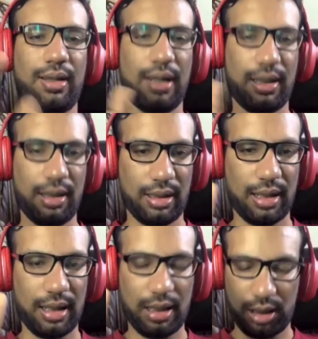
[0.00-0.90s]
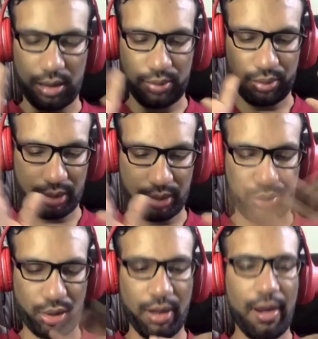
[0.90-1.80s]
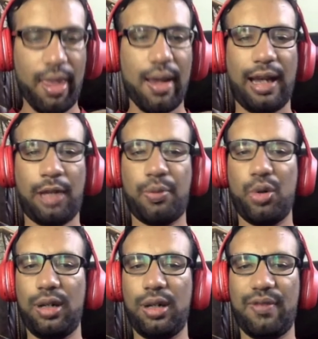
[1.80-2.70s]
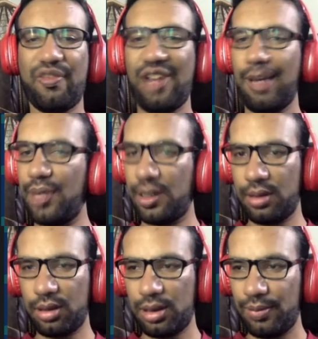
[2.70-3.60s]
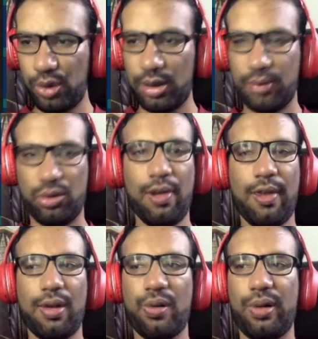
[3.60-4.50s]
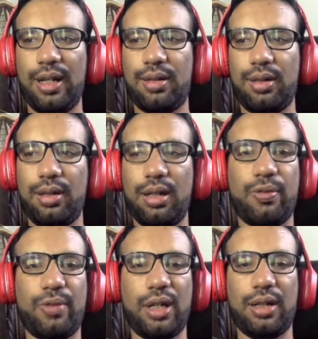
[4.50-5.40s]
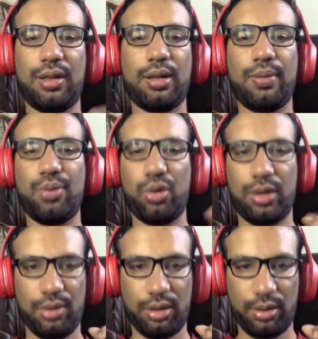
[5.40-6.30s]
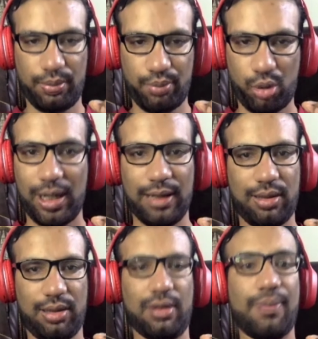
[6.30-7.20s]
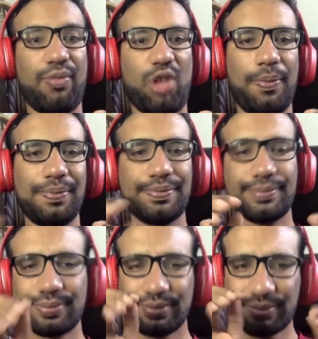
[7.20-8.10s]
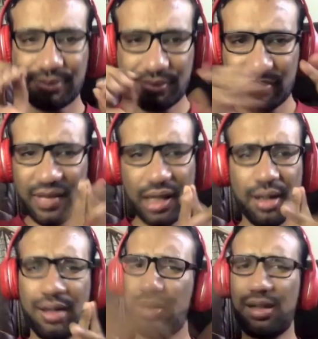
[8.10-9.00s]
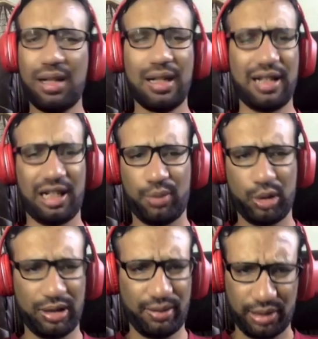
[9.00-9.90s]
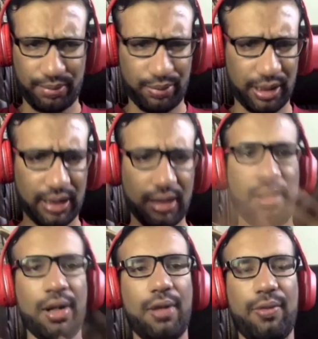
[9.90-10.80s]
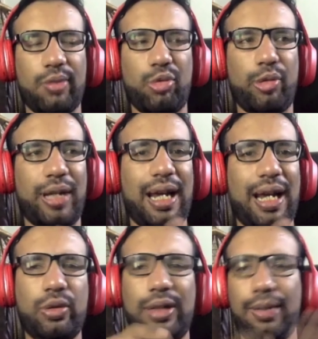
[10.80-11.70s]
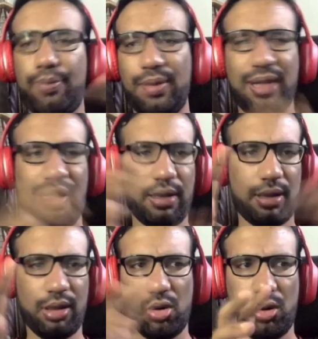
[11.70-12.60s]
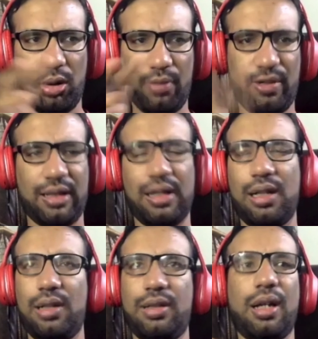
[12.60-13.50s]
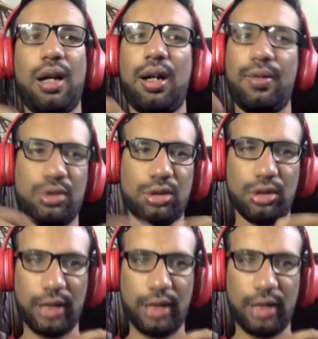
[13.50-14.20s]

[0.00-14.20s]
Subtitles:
inside that I have simple exploding fab button composable. So let's see that what this composable provides us. So this is our exploding fab button where we will actually implement the whole functionality of